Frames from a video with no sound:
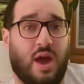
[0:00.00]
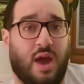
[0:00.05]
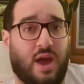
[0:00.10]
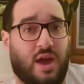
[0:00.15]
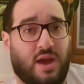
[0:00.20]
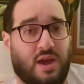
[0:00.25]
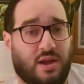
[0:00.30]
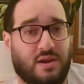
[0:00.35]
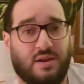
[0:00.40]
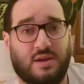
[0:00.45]

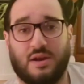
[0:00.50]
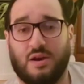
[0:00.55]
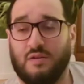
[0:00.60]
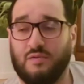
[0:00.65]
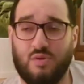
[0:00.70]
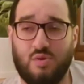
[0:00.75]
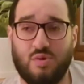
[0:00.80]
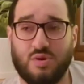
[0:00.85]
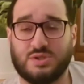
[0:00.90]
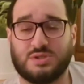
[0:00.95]
And of
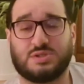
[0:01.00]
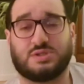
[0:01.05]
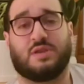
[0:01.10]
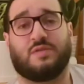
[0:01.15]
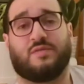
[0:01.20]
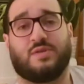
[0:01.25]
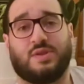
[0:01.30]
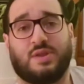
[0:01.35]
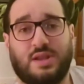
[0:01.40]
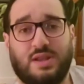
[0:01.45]
course,
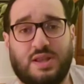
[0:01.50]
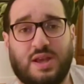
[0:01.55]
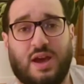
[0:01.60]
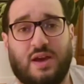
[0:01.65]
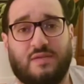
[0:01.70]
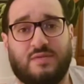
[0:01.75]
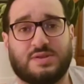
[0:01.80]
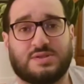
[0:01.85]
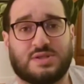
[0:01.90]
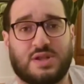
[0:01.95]
if you need to
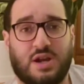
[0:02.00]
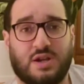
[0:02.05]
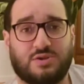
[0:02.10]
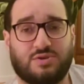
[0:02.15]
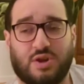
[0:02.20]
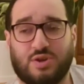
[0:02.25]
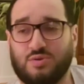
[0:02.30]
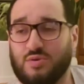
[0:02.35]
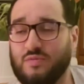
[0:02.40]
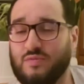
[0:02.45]
have these
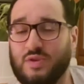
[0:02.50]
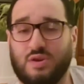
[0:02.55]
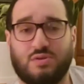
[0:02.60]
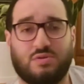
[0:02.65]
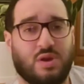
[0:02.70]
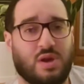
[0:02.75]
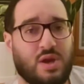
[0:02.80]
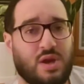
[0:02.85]
contracts reviewed,